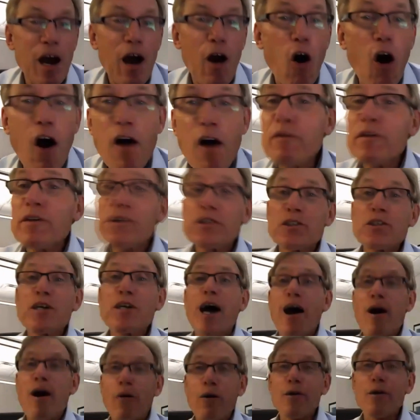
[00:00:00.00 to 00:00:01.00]
office
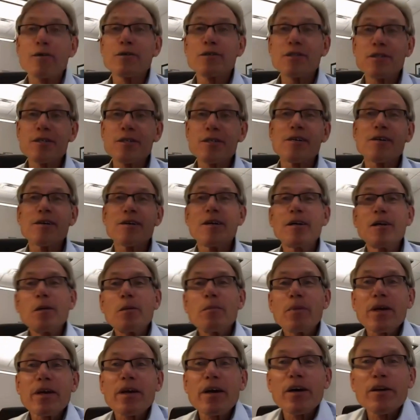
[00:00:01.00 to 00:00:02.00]
towers
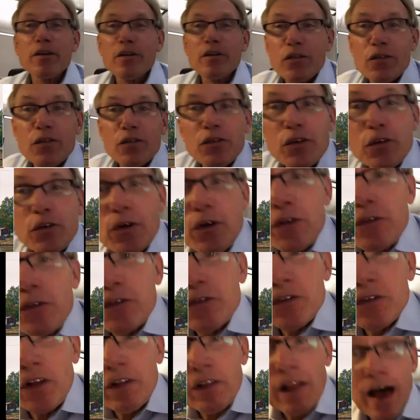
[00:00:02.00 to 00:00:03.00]
because,
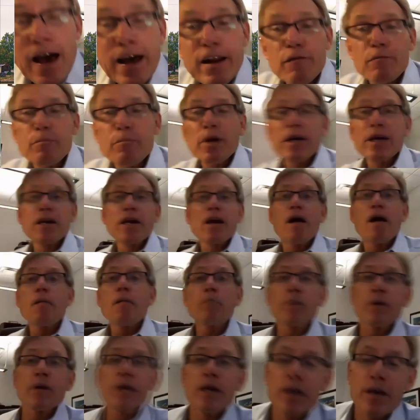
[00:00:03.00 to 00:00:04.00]
there's a lot of big
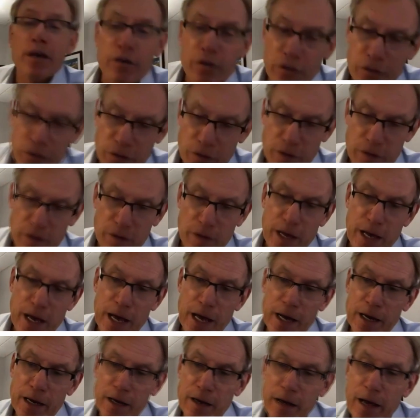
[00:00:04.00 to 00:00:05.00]
companies
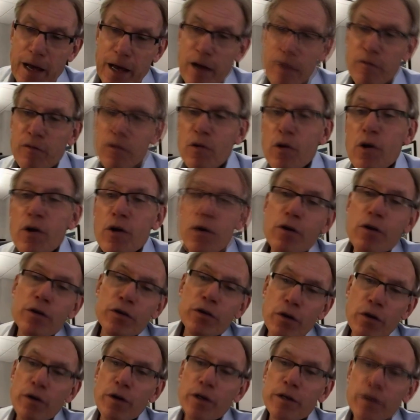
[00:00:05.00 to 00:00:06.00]
that have learned
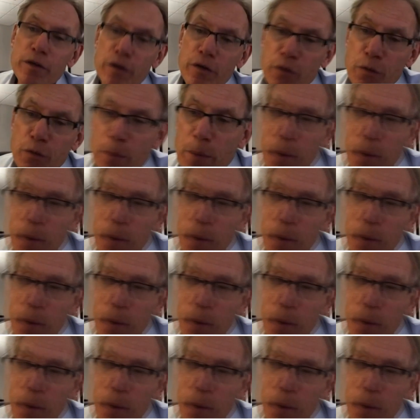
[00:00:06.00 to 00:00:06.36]
during this